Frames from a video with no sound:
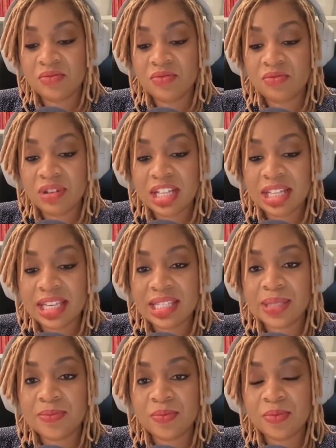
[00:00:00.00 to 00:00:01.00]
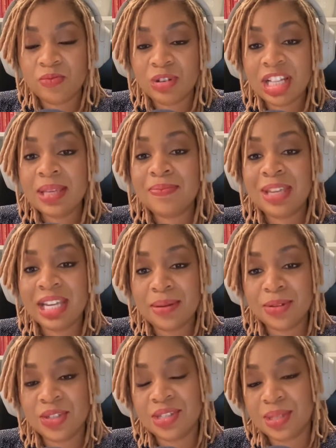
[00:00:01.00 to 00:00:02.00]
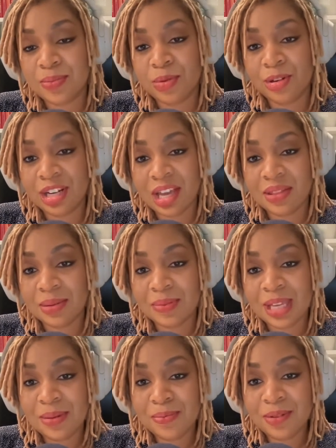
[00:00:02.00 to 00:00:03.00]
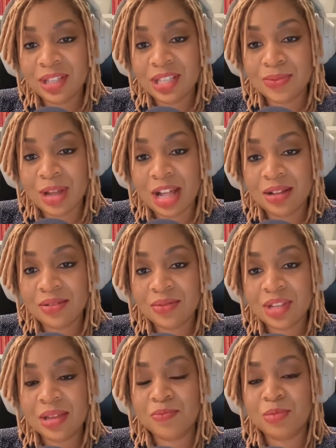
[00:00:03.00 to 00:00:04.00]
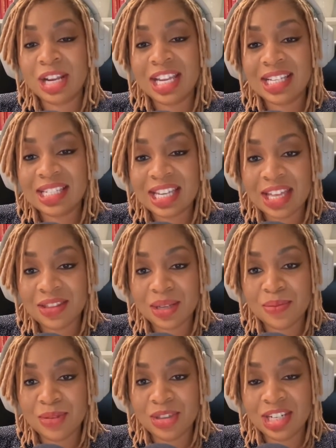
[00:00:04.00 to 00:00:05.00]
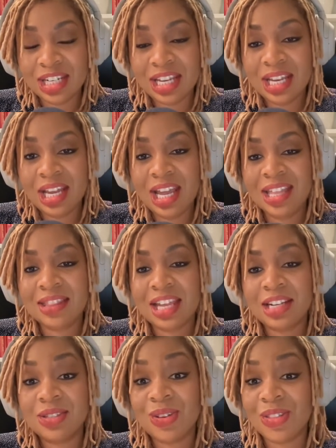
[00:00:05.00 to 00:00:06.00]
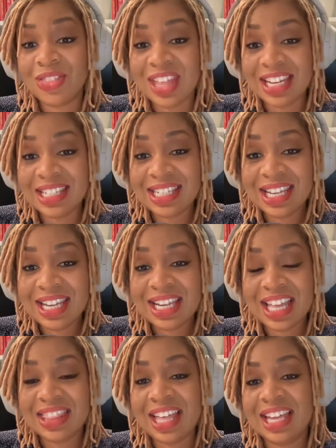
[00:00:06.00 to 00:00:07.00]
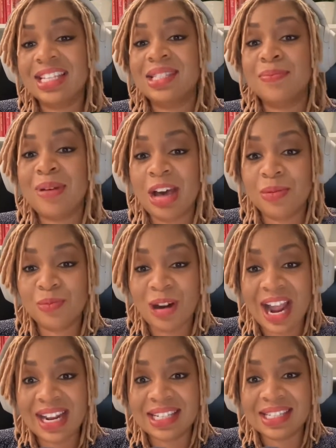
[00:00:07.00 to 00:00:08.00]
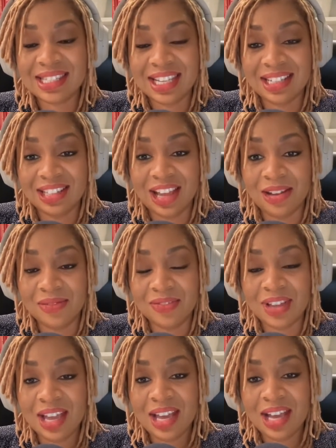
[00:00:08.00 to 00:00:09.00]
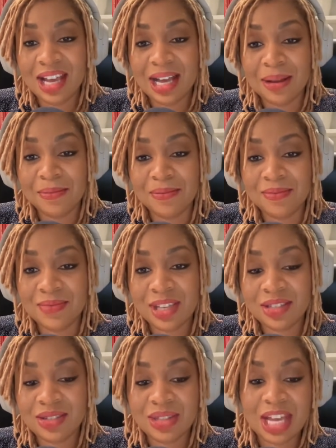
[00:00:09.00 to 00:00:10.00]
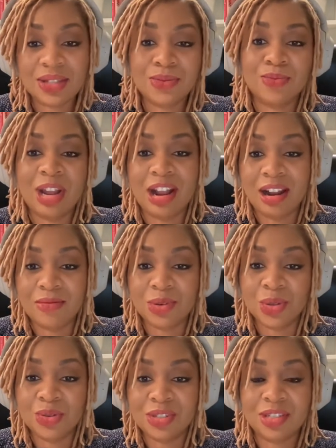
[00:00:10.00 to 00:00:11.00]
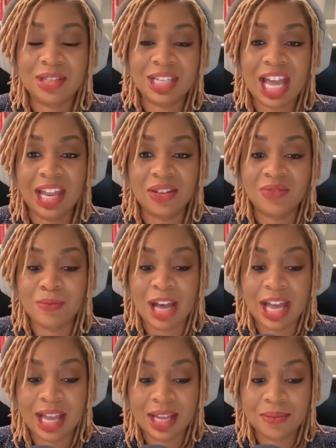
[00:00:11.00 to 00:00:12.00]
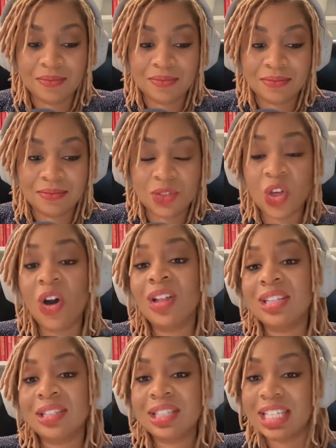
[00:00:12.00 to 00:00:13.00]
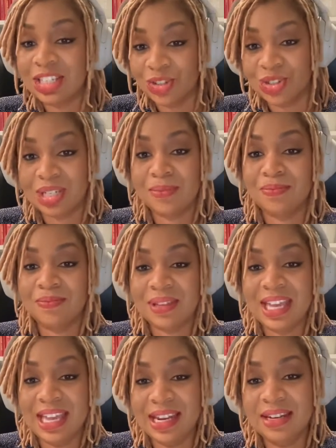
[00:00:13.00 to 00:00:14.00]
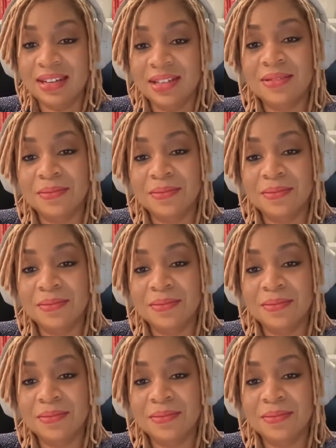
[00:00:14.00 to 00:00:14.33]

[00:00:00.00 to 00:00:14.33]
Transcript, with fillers: really really being able to support other people as well and bringing together community that is authentic and that is about practicing love um, and so that's where i root kind of my thought leadership in